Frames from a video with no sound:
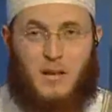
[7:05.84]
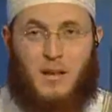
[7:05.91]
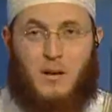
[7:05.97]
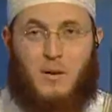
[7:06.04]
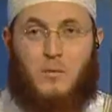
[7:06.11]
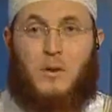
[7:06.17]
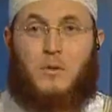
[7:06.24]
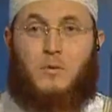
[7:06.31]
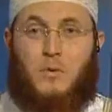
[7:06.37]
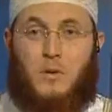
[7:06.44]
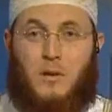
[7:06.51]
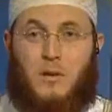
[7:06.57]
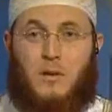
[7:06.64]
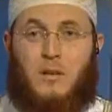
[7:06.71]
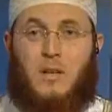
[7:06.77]
what we
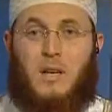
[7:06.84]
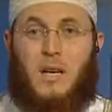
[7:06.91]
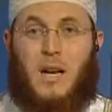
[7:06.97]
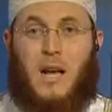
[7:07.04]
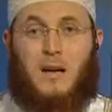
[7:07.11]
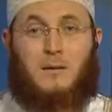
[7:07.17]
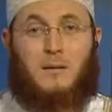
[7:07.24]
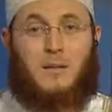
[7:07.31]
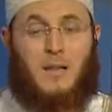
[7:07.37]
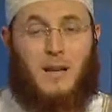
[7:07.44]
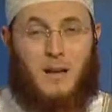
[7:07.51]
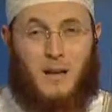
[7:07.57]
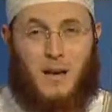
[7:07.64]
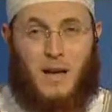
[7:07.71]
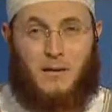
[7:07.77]
learn in our
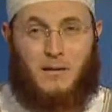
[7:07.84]
daily life.